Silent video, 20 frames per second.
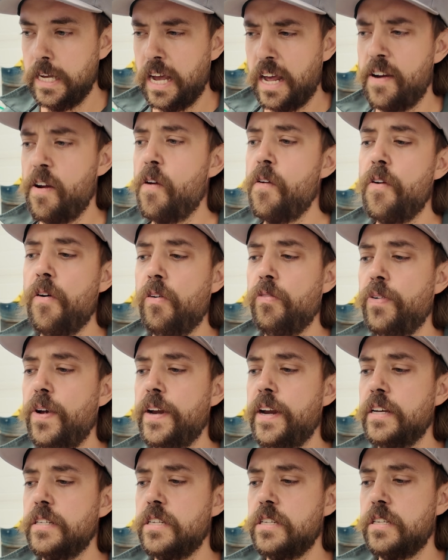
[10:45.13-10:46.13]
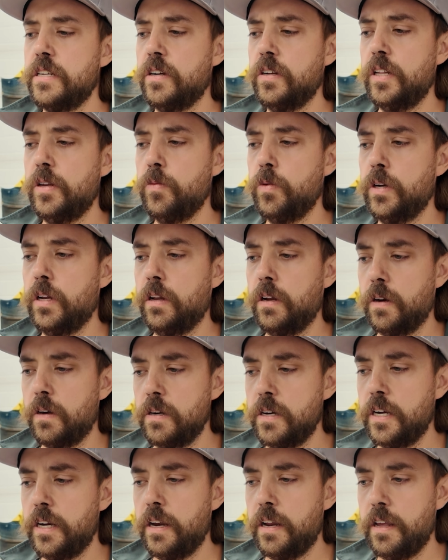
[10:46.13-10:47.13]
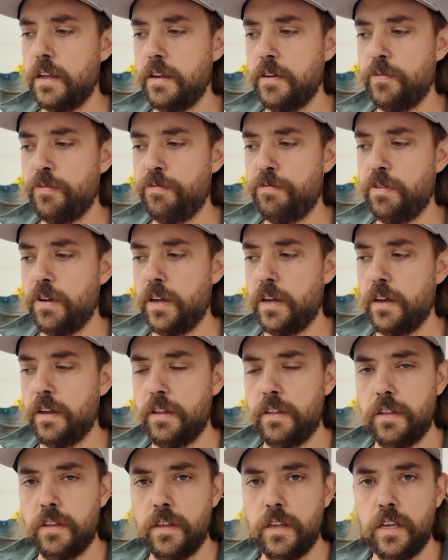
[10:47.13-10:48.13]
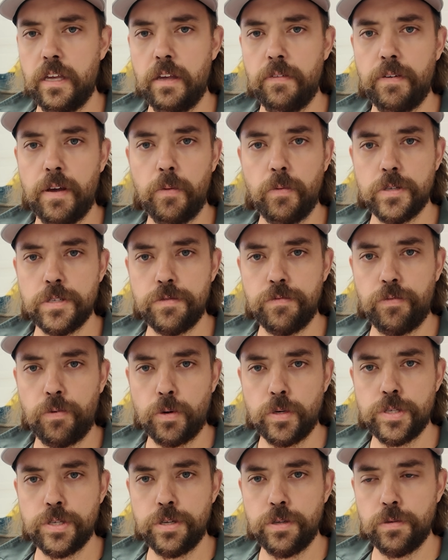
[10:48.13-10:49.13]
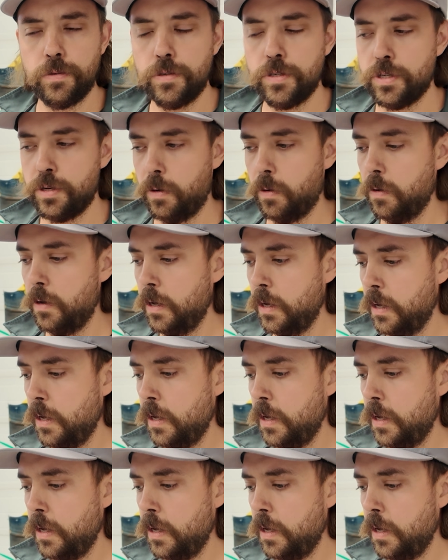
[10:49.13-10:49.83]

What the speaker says: don't know if I necessarily would have learned it if I wasn't forced to. So